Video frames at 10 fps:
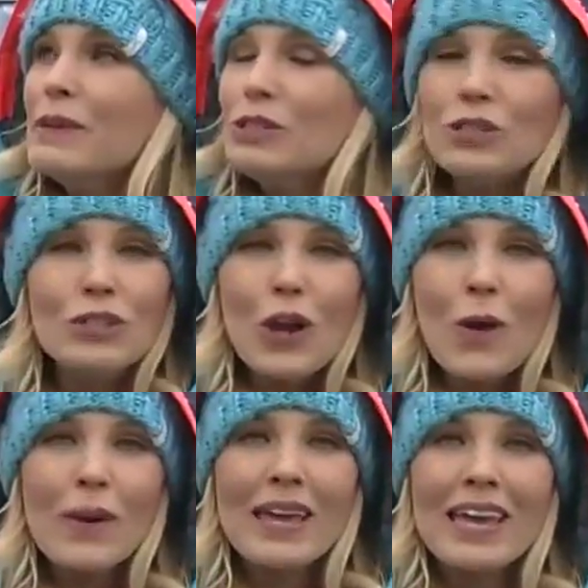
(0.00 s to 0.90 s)
been
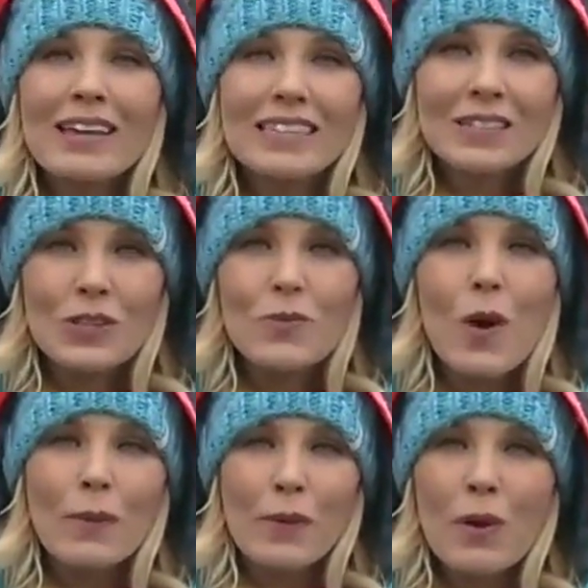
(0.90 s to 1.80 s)
snowing since
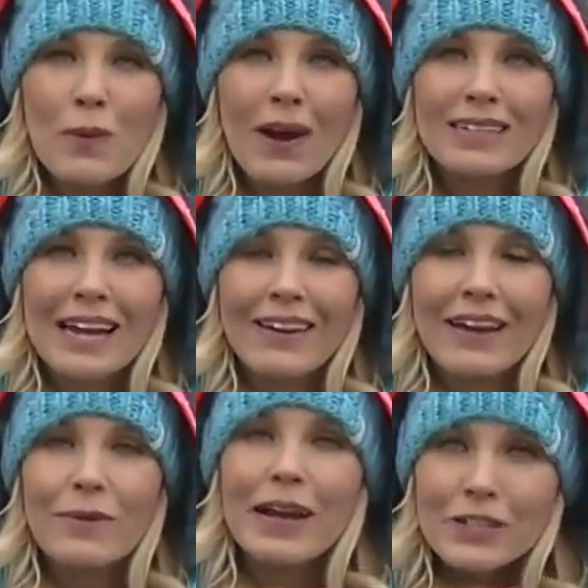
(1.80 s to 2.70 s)
the moment we walked
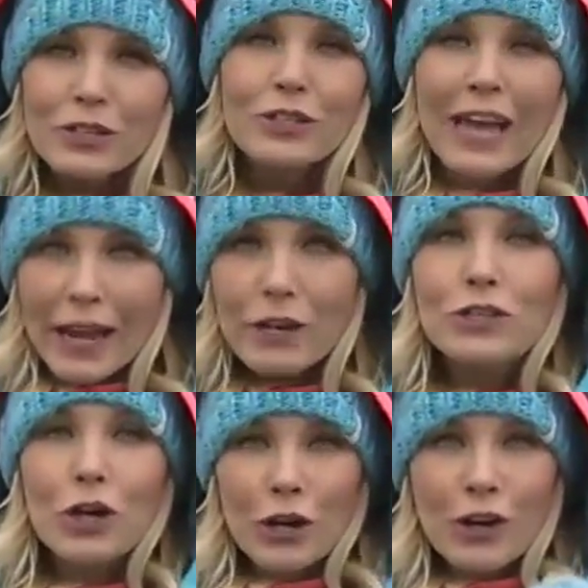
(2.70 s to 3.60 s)
out here. We actually just had
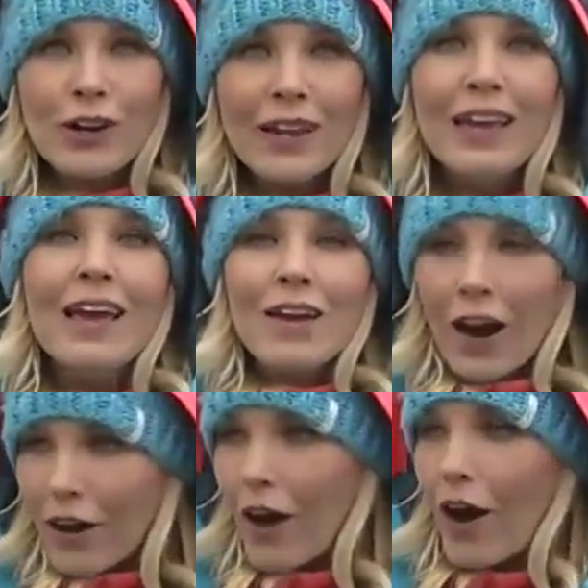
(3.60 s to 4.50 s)
to turn
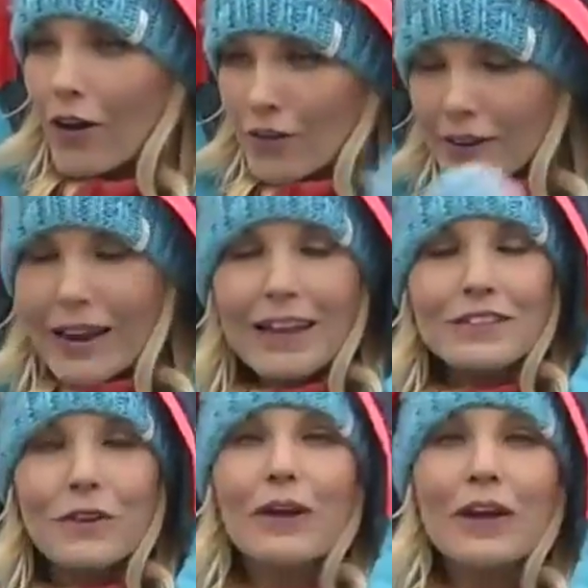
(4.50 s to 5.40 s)
our, our
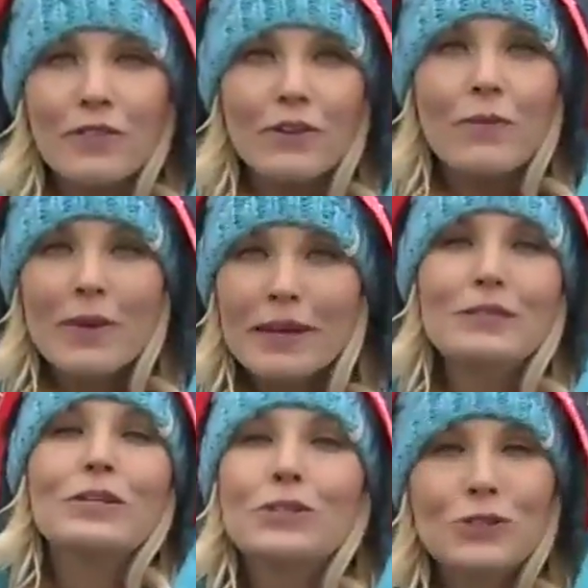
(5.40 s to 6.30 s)
next little interview
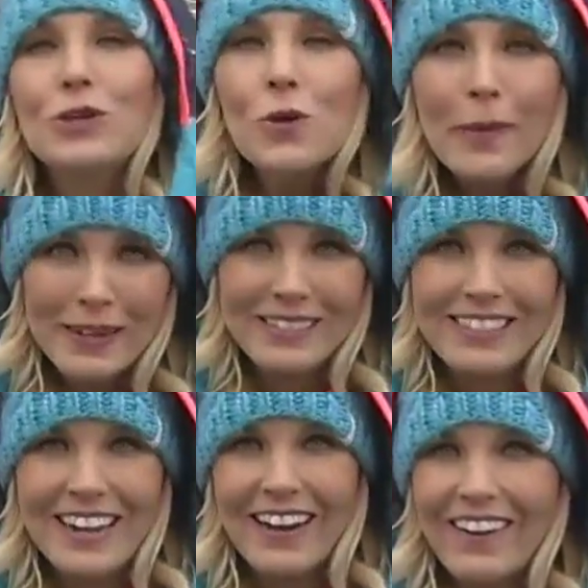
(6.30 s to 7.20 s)
because there's too much
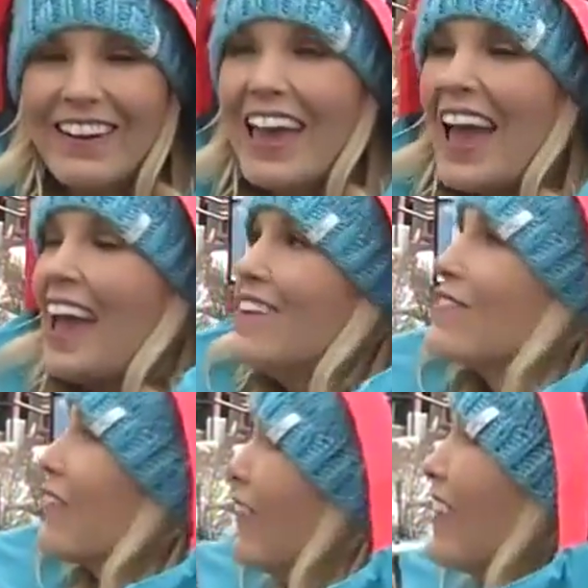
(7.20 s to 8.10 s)
snow.
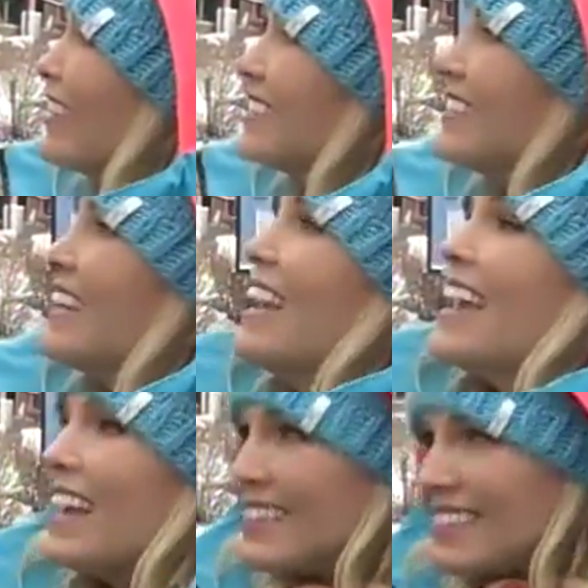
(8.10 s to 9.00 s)
And of course,
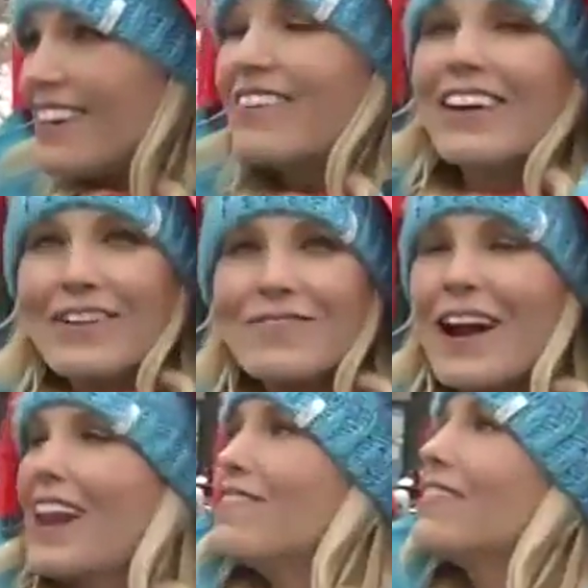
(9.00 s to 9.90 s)
it's snowing on a
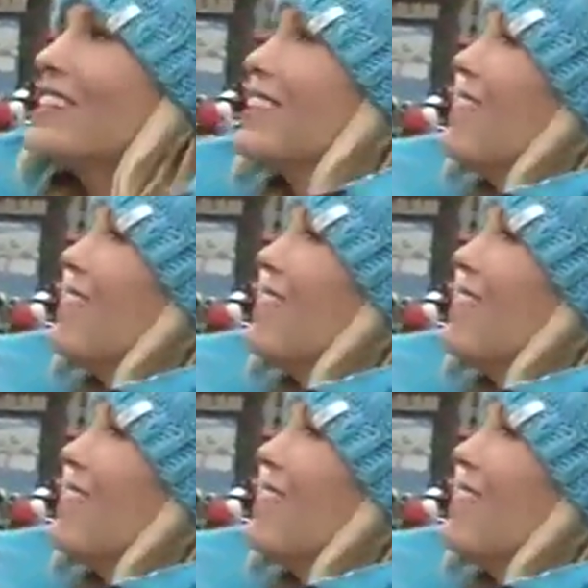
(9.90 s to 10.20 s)
Friday because